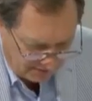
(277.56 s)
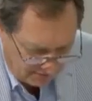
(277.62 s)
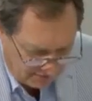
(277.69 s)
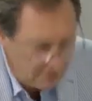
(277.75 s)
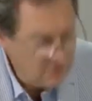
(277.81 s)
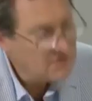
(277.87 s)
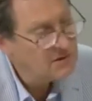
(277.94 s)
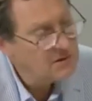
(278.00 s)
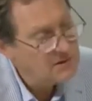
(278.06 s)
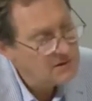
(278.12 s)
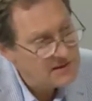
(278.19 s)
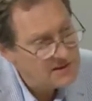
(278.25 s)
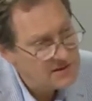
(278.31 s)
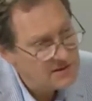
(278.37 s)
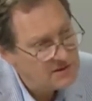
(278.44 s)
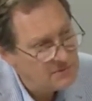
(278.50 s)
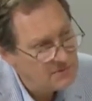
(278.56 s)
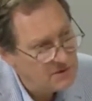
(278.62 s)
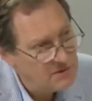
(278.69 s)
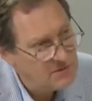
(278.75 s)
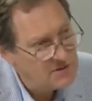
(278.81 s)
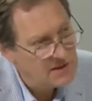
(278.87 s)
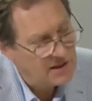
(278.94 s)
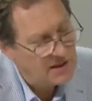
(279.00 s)
do you listen to
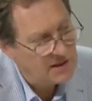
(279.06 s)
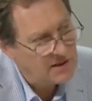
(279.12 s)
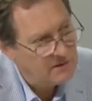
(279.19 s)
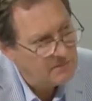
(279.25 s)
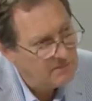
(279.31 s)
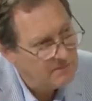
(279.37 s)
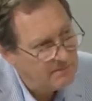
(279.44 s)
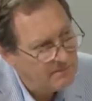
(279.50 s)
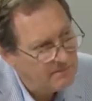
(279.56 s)
music?